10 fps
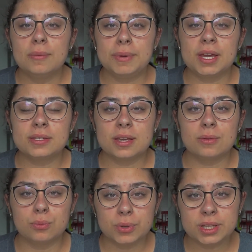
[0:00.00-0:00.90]
because
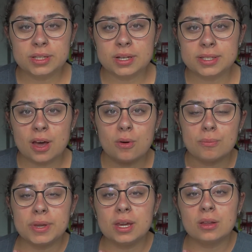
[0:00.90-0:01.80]
it really does help
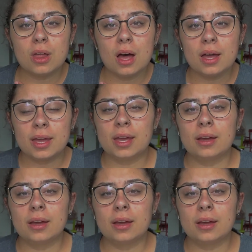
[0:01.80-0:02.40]
me a lot.